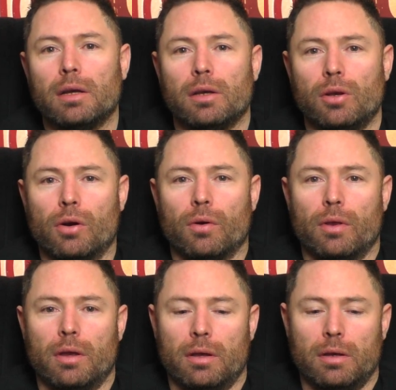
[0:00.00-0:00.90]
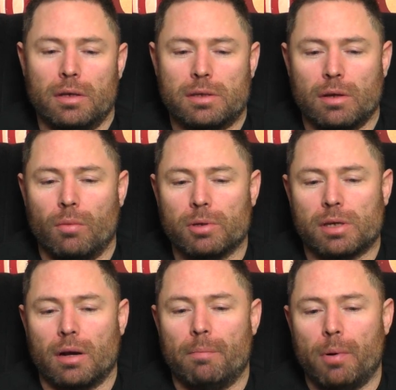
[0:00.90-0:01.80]
it's almost
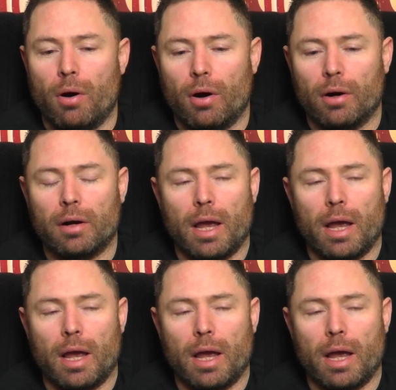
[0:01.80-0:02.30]
like a bar.